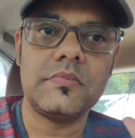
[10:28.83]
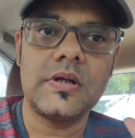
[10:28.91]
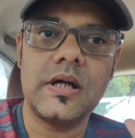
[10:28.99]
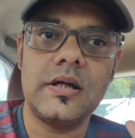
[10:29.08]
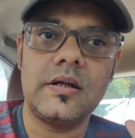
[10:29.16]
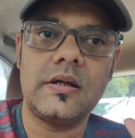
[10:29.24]

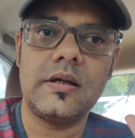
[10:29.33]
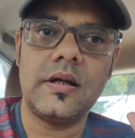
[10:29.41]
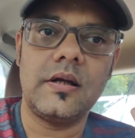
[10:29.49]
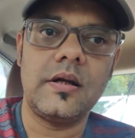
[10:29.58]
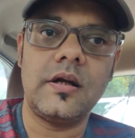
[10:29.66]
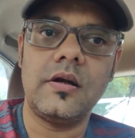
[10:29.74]
in,
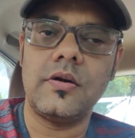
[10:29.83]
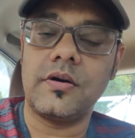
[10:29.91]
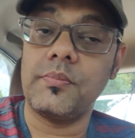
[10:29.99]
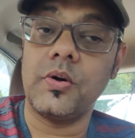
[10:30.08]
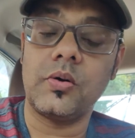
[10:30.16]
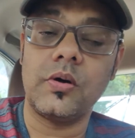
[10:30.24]
in, in, a
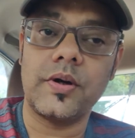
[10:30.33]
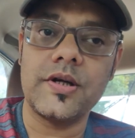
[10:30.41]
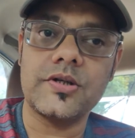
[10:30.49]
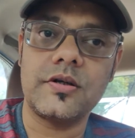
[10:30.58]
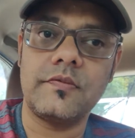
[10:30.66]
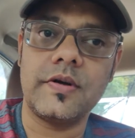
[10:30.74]
remote
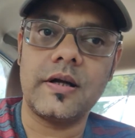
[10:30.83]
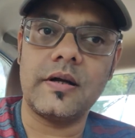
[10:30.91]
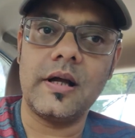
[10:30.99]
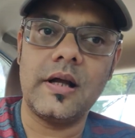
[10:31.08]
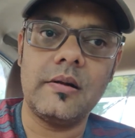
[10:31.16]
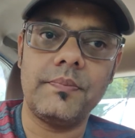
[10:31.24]
location where
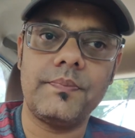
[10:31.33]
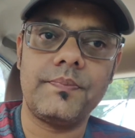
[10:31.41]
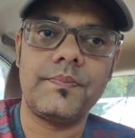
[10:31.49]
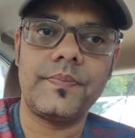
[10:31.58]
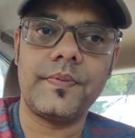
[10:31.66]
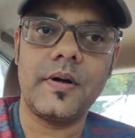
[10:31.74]
help
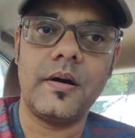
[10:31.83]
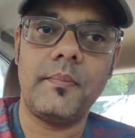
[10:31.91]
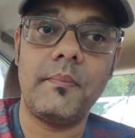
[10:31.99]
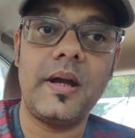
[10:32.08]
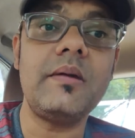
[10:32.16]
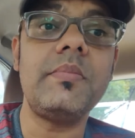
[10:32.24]
uh,
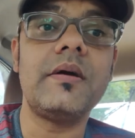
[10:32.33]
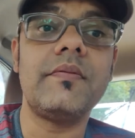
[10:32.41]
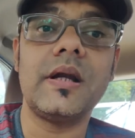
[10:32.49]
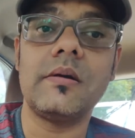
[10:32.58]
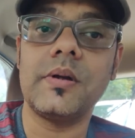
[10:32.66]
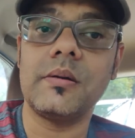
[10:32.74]
may be
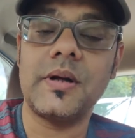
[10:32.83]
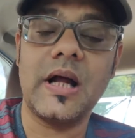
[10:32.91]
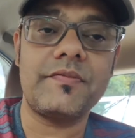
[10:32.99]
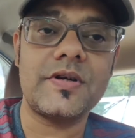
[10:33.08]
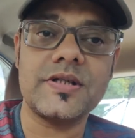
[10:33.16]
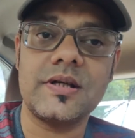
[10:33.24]
available, but
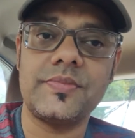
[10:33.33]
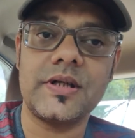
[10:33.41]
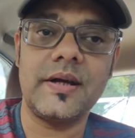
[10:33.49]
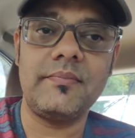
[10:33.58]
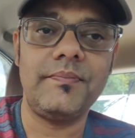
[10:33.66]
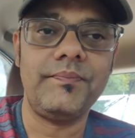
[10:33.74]
after some
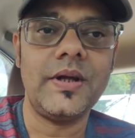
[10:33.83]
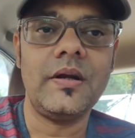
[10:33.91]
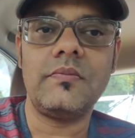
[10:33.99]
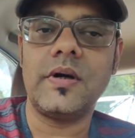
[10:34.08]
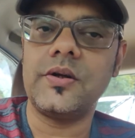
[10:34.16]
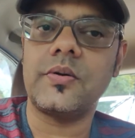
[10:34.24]
time,
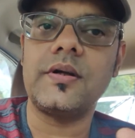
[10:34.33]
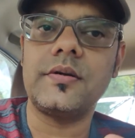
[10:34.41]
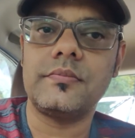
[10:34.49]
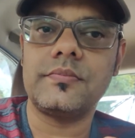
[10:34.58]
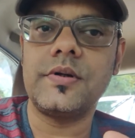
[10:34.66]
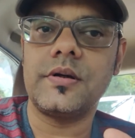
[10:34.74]
where you
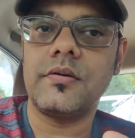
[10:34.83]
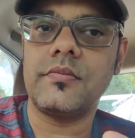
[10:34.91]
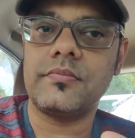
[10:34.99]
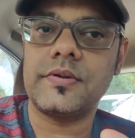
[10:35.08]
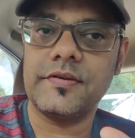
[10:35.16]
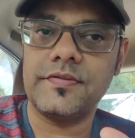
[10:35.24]
can, you know,
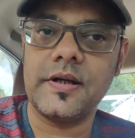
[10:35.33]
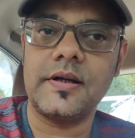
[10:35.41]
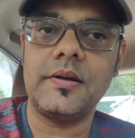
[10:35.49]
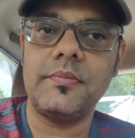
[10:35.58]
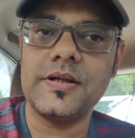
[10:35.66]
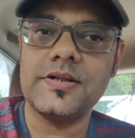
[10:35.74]

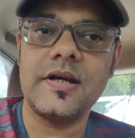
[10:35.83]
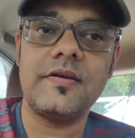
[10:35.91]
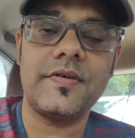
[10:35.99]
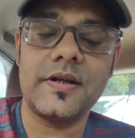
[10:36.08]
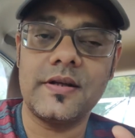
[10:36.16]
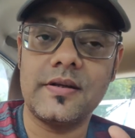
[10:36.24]
definitely be
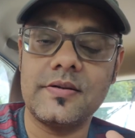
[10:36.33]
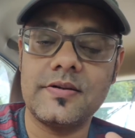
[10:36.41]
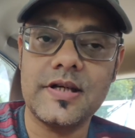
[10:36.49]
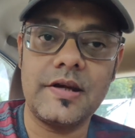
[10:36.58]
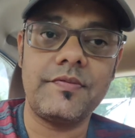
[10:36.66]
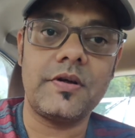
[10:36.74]
safe and
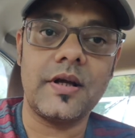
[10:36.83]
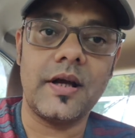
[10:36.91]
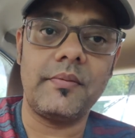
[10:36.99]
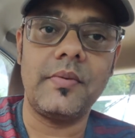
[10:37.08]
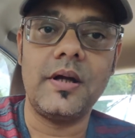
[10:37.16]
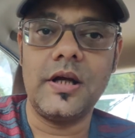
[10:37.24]
save your
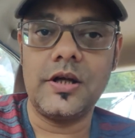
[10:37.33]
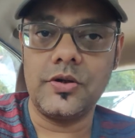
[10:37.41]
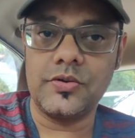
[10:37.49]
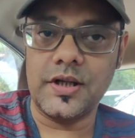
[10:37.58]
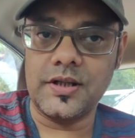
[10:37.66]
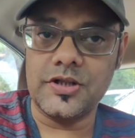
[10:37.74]
time
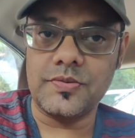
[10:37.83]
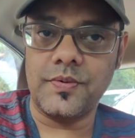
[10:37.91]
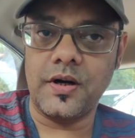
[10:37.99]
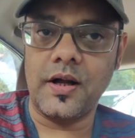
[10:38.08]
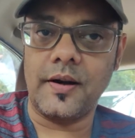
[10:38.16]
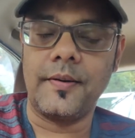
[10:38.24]
using this
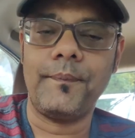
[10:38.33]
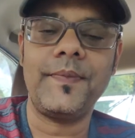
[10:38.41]
product.